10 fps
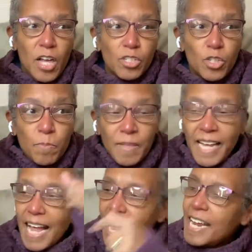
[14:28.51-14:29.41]

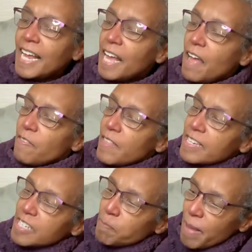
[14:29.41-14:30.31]
duplicating the
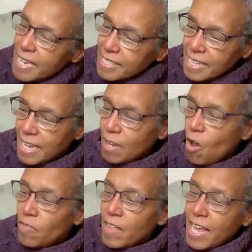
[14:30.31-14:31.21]
spacing
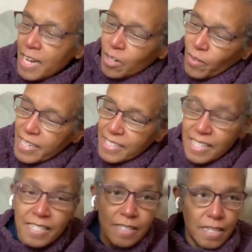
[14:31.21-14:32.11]
on the
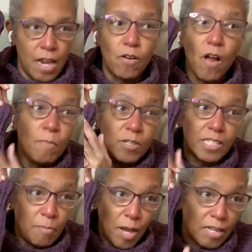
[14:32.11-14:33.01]
increases that are almost
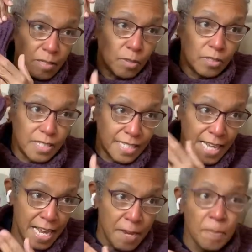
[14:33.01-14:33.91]
impossible to
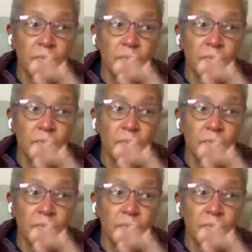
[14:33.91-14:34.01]
see